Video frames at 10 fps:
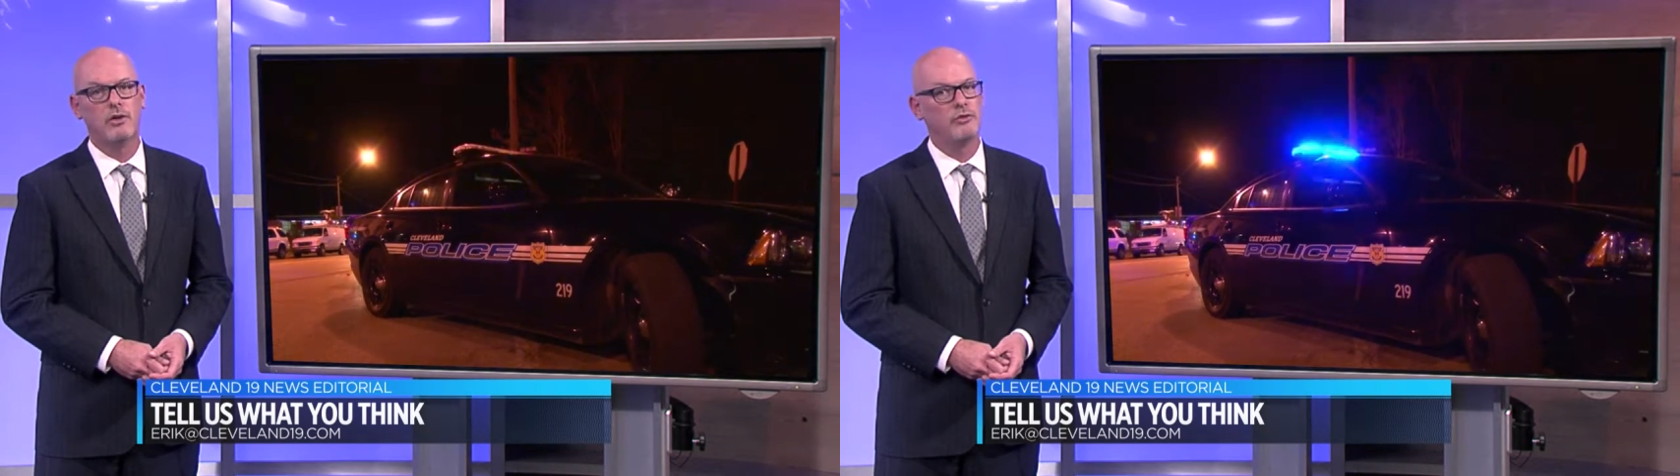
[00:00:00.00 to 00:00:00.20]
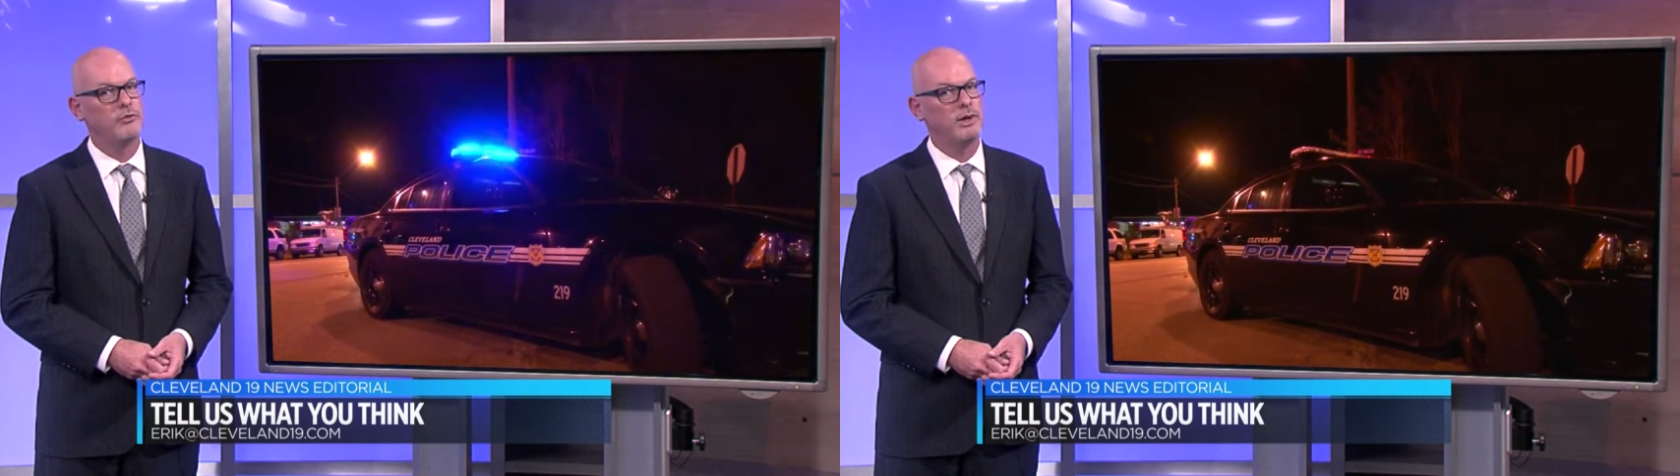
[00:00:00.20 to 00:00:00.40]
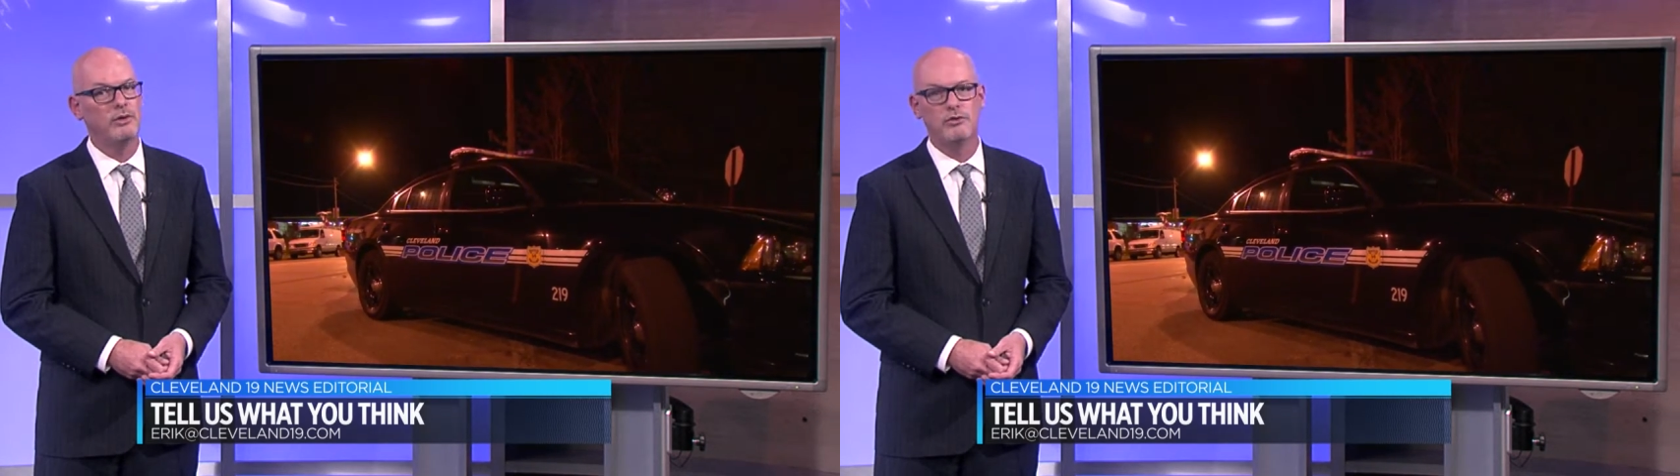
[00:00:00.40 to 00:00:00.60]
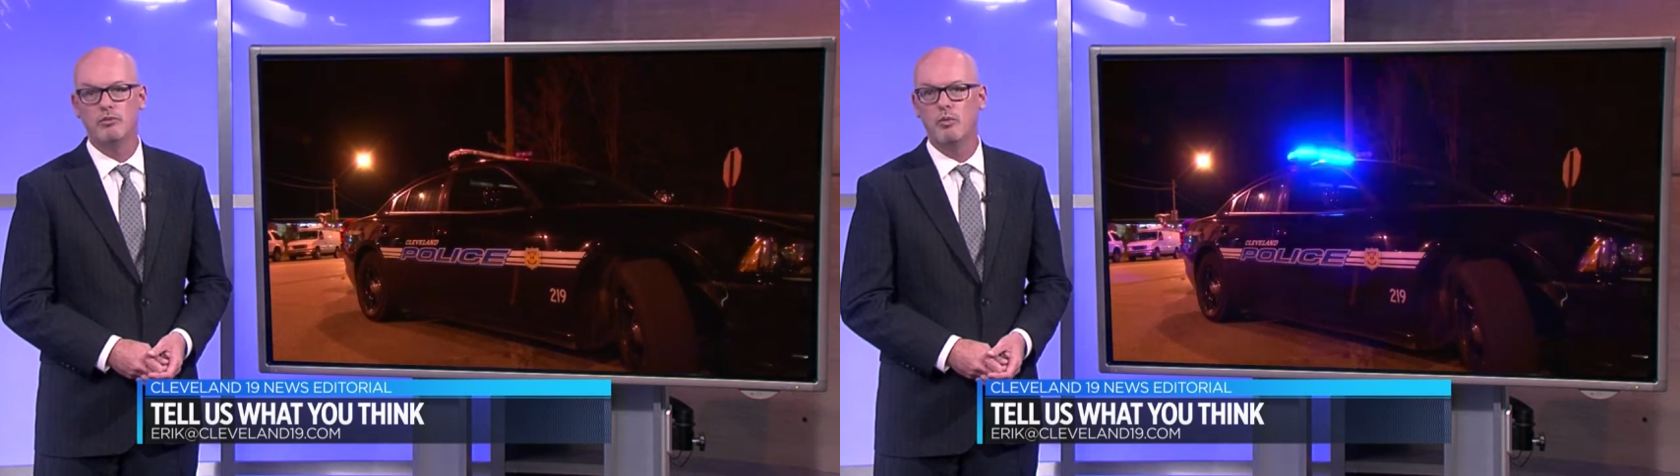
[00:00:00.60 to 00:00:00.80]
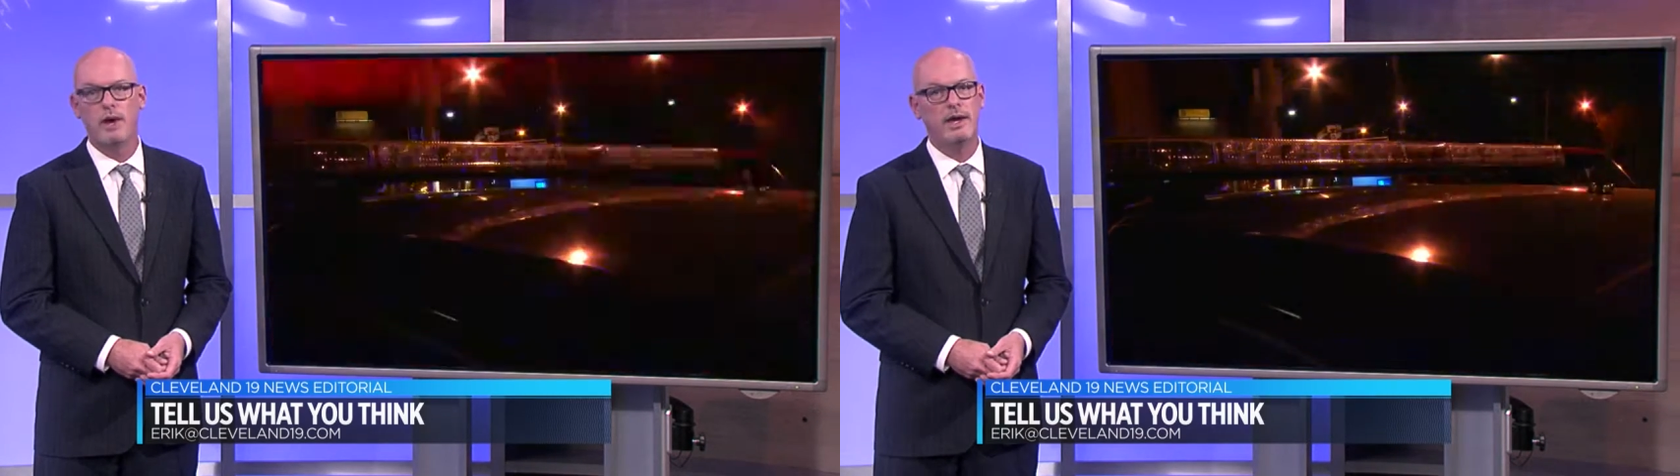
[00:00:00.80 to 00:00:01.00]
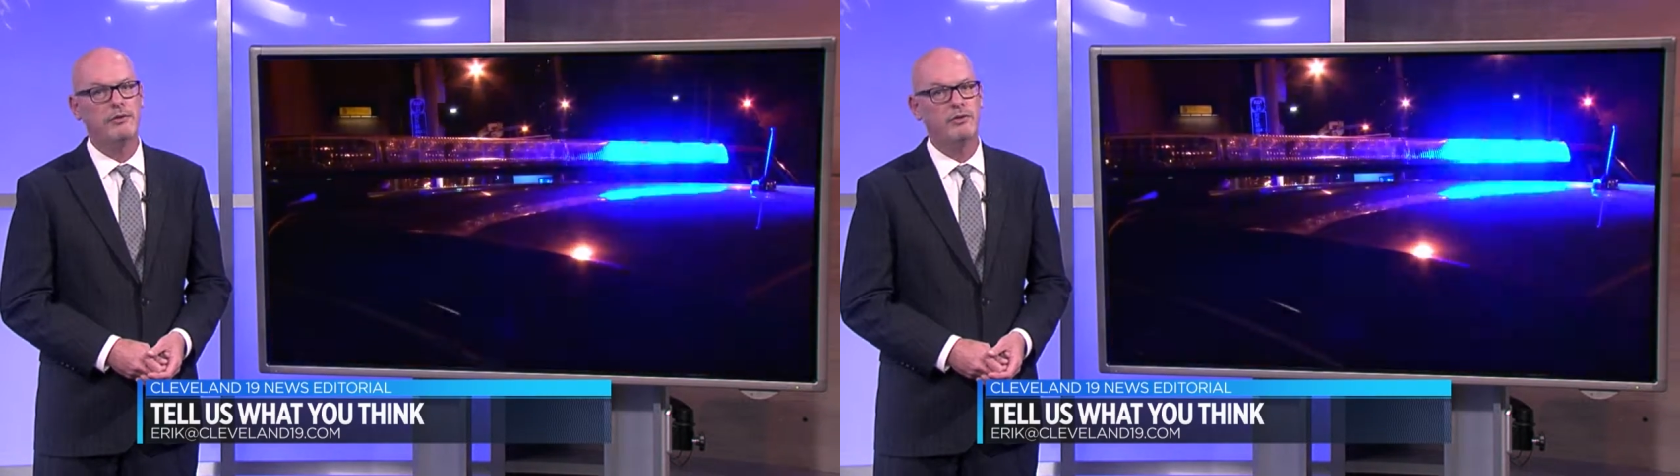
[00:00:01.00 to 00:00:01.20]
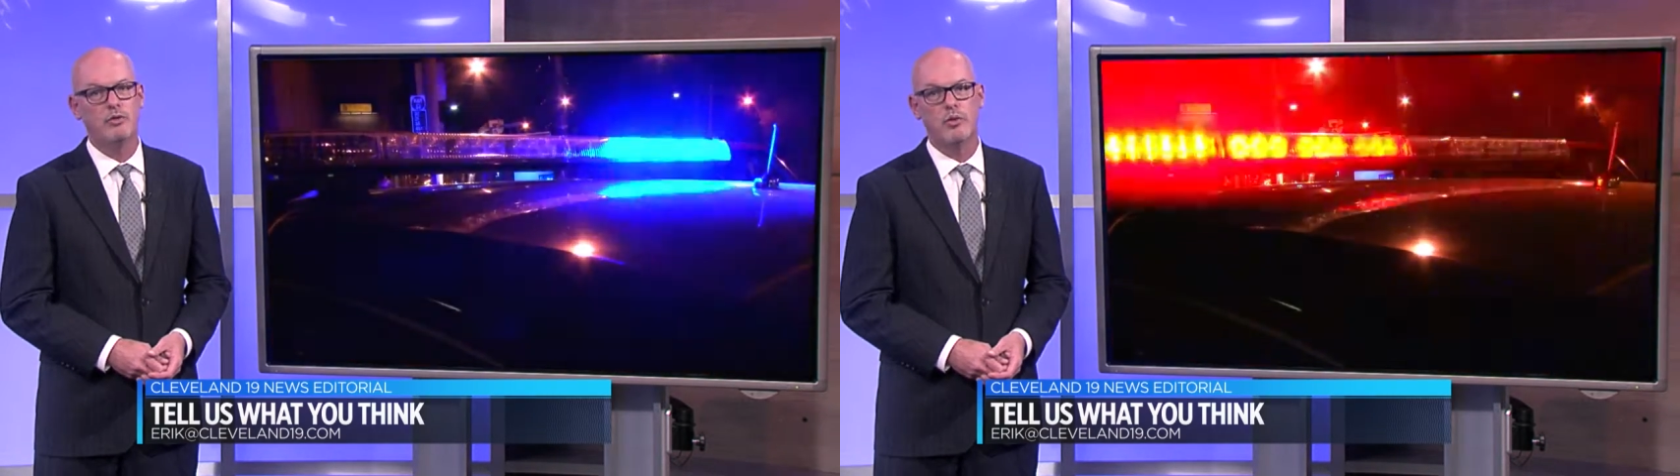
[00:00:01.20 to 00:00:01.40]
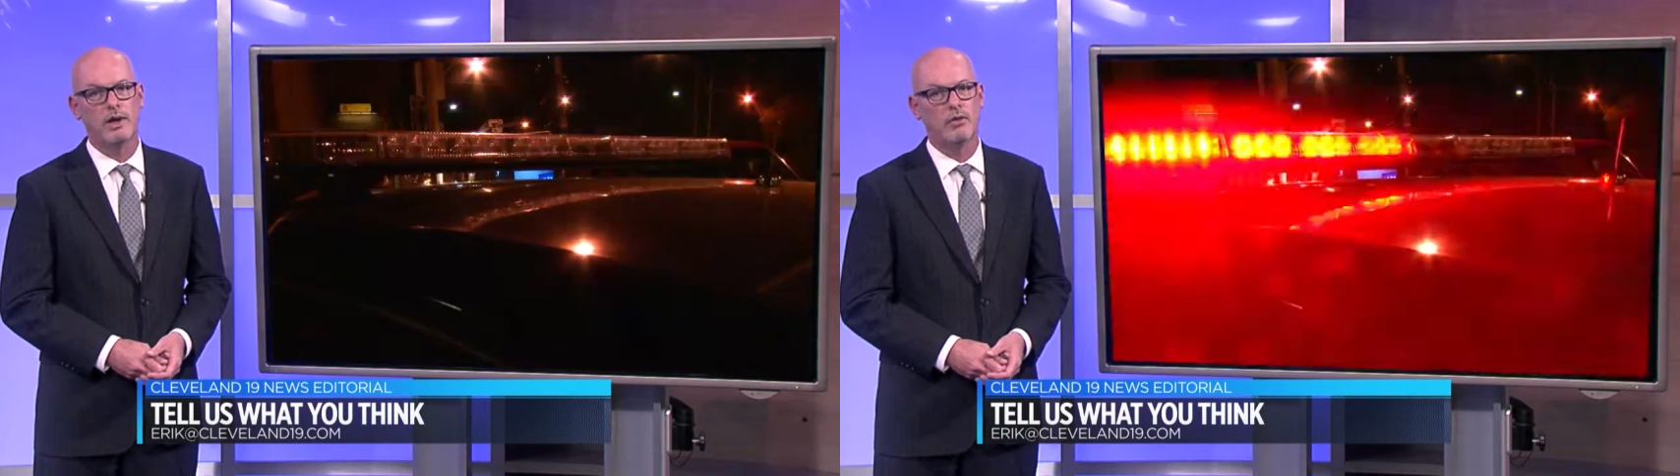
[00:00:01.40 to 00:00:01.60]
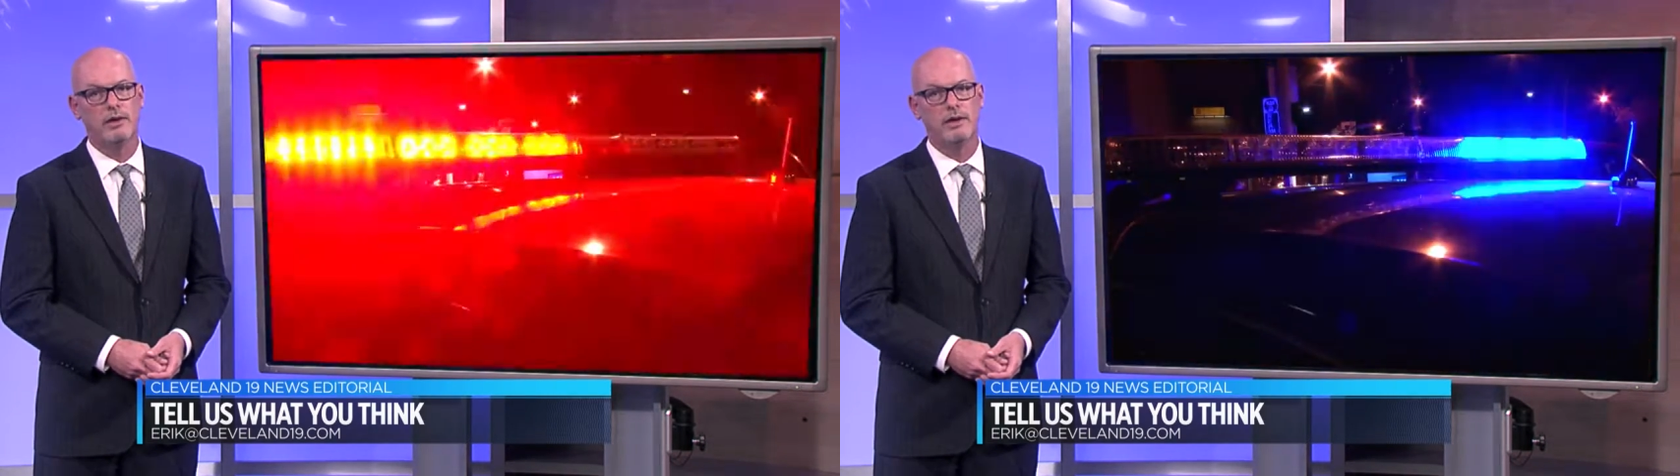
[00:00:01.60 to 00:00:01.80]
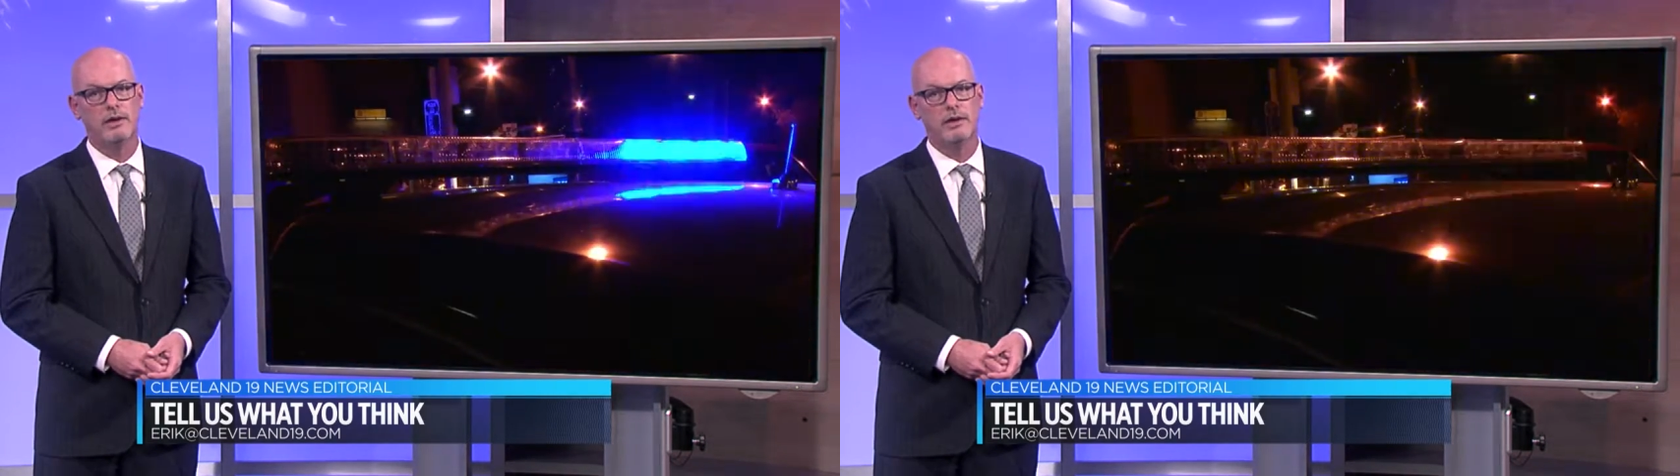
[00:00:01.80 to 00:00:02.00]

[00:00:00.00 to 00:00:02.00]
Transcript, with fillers: those we lose way too quickly.